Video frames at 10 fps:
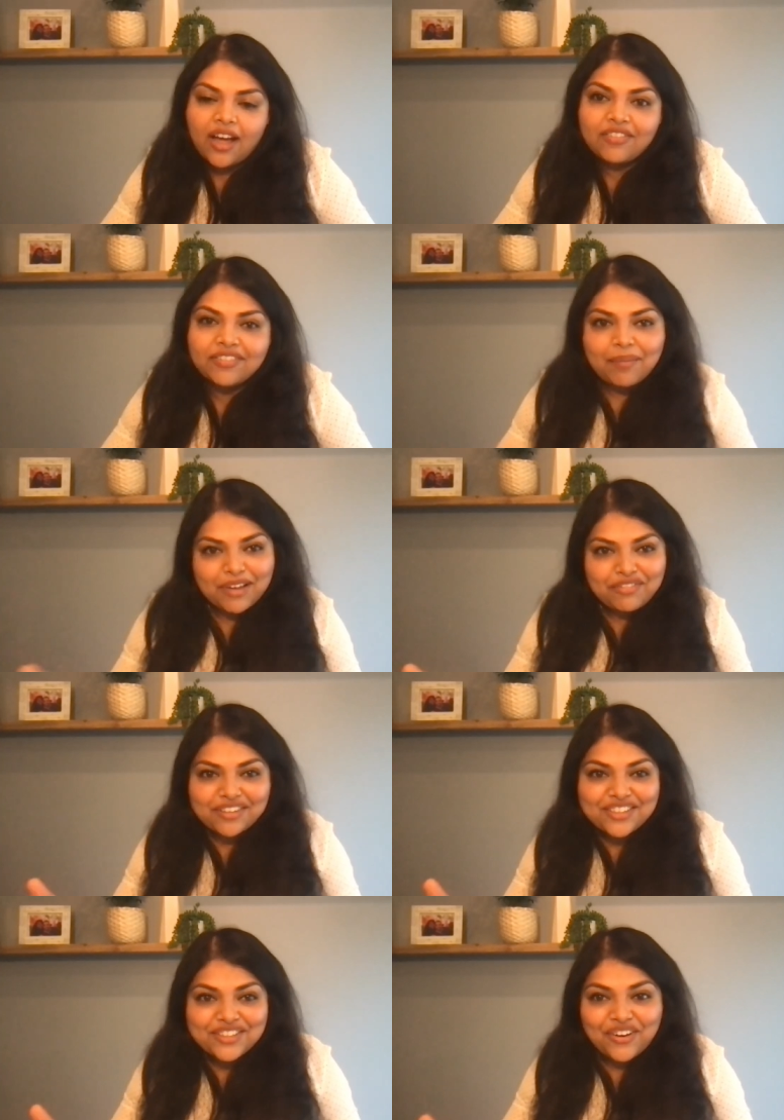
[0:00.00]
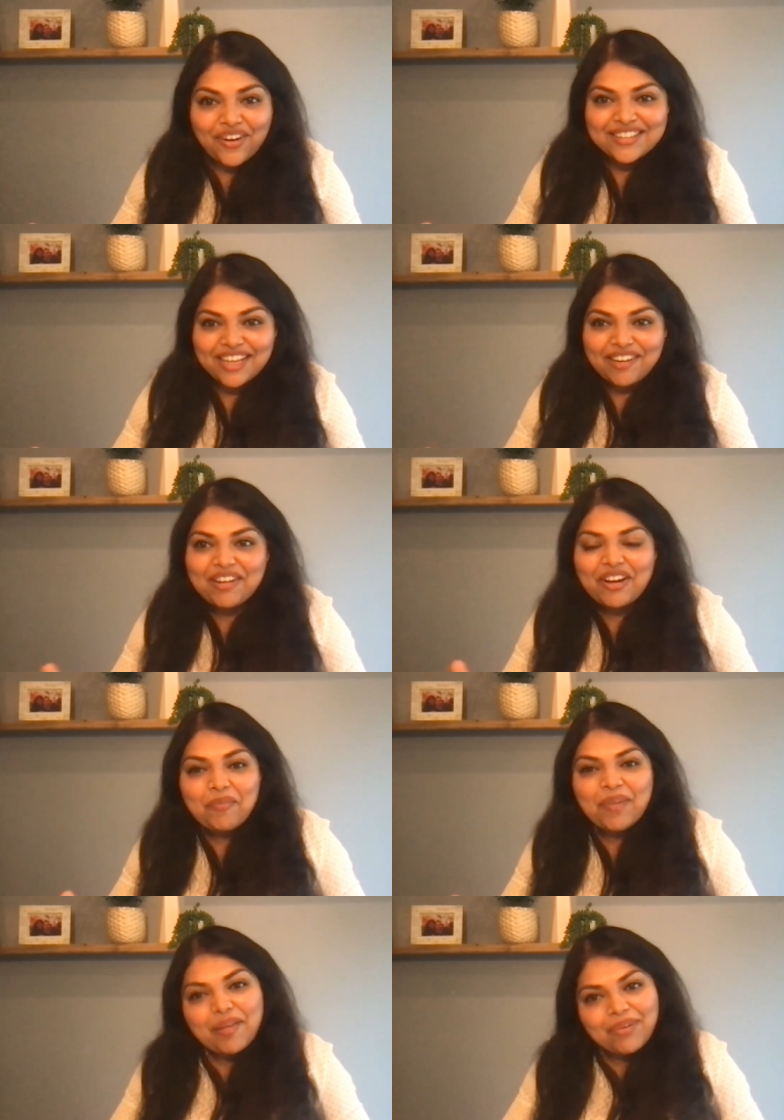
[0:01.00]
Kept my fingers crossed that, you know,
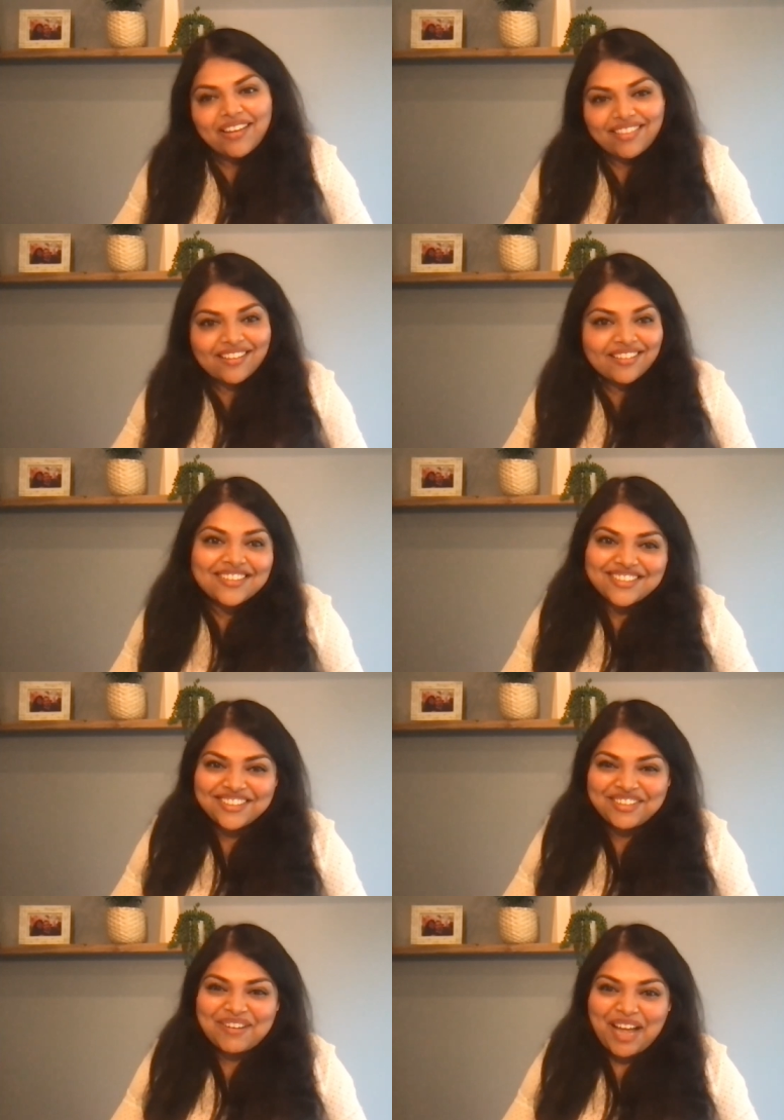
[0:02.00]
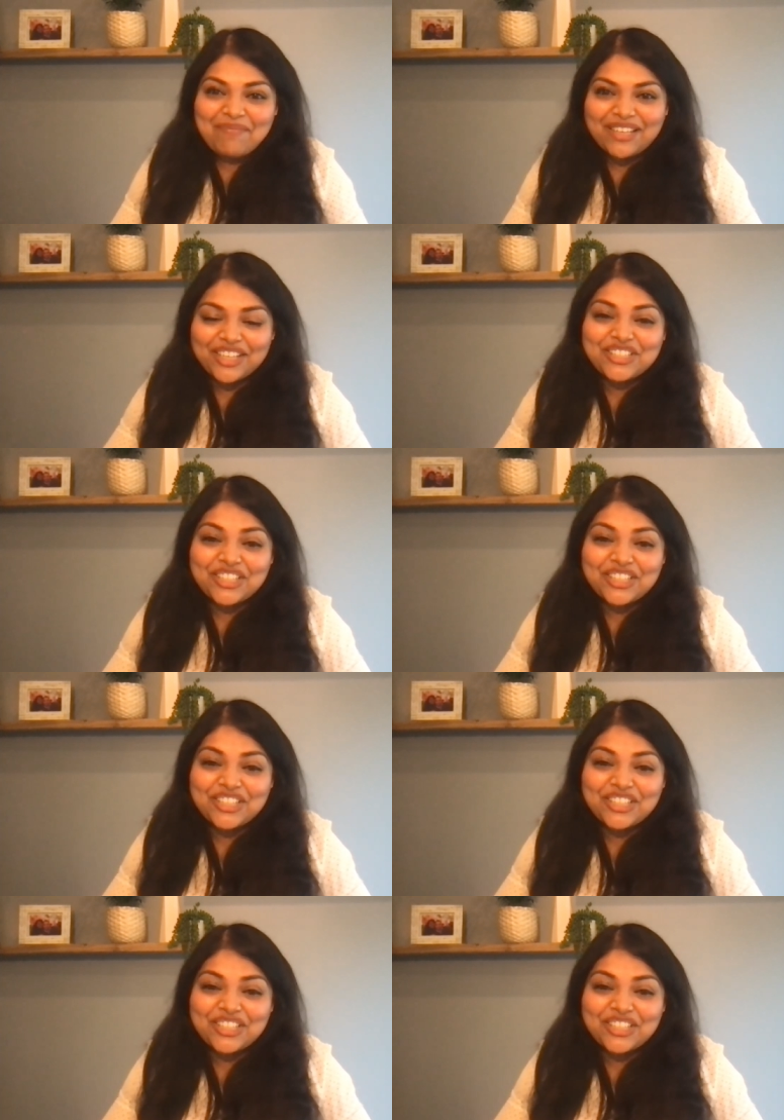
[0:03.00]
maybe they'll consider my application